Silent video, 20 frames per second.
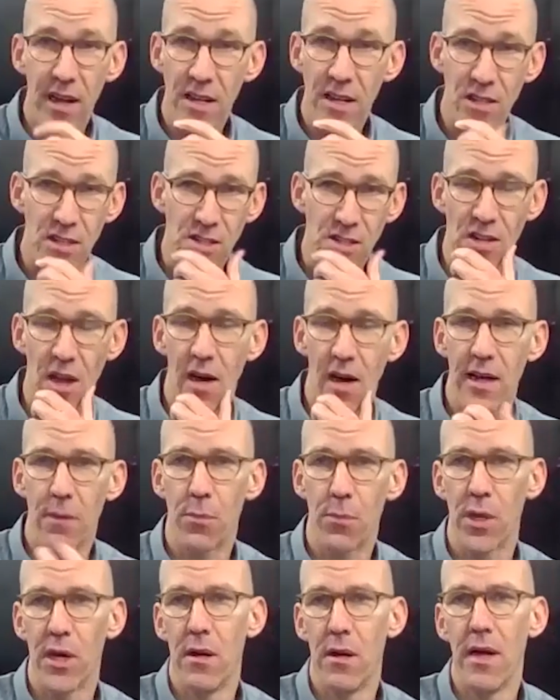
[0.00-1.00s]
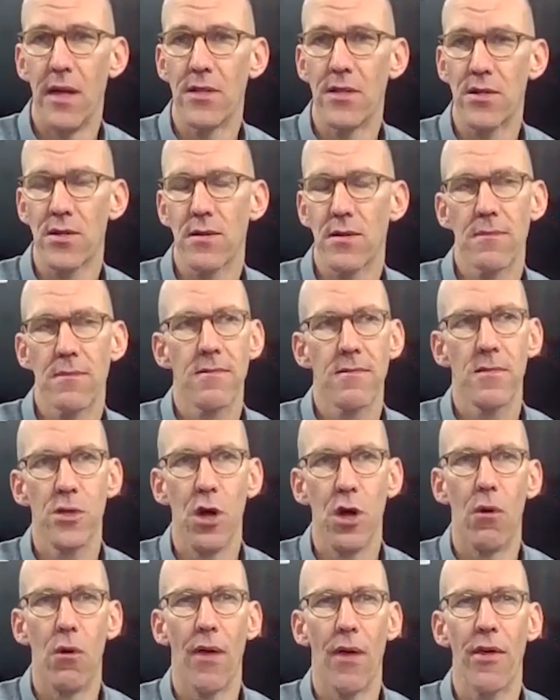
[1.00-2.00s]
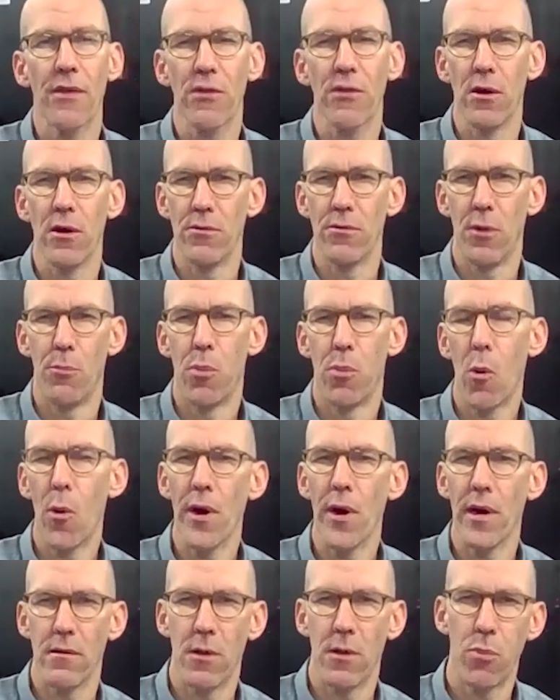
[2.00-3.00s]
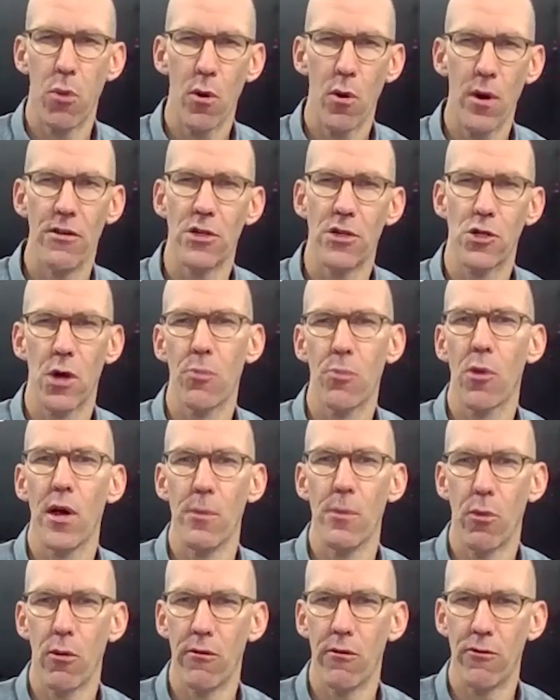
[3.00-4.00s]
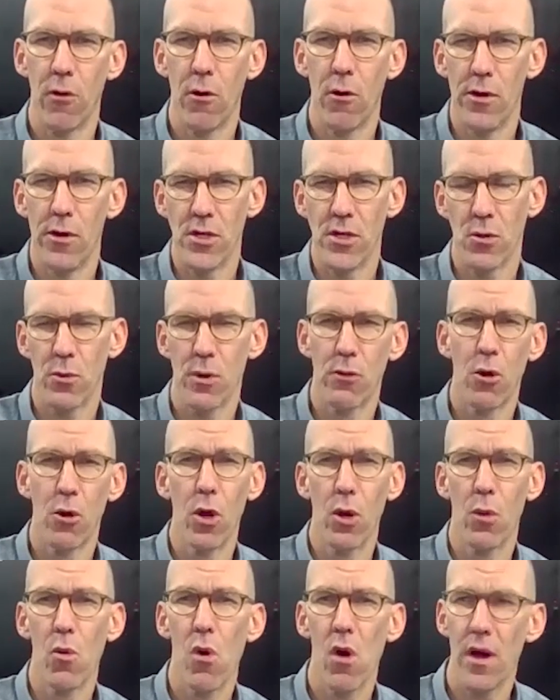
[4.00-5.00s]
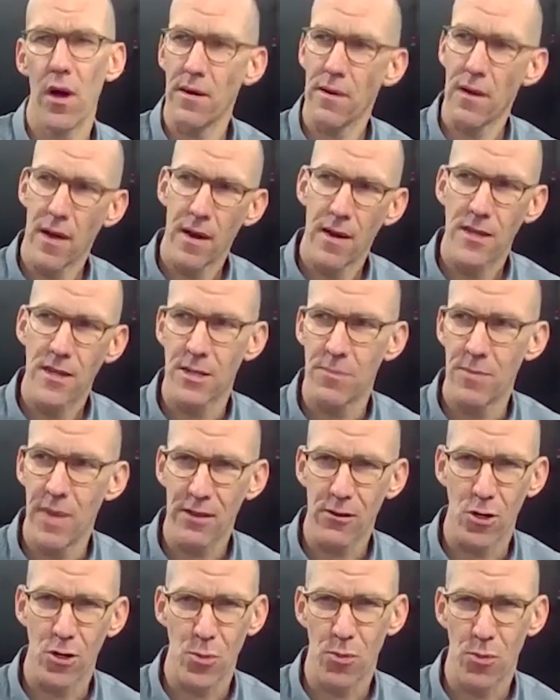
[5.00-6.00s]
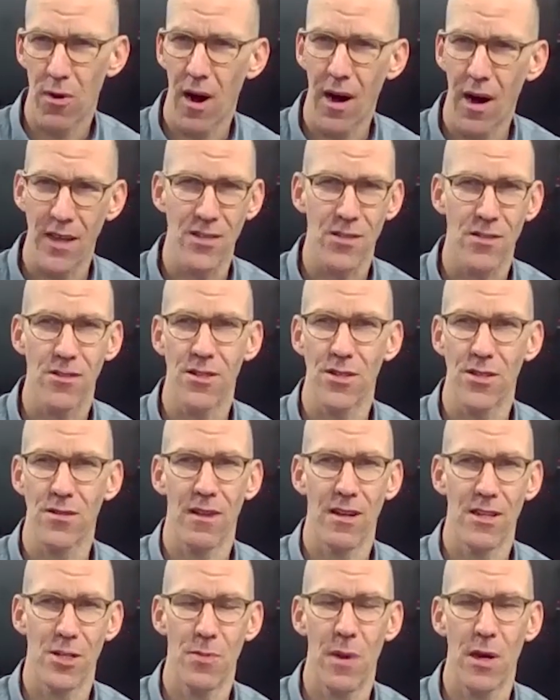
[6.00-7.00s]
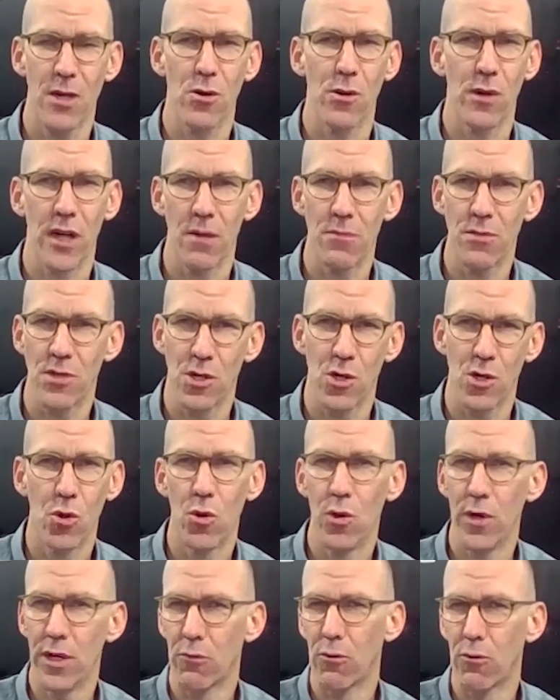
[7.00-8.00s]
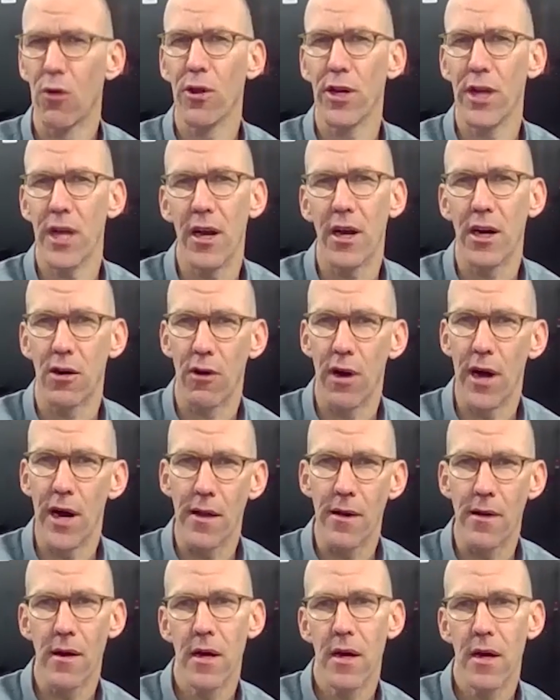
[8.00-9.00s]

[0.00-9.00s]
is exciting, but it's I think the point of the TrippLite portfolio is we really want to make those products, especially when it comes to cooling, really integrated.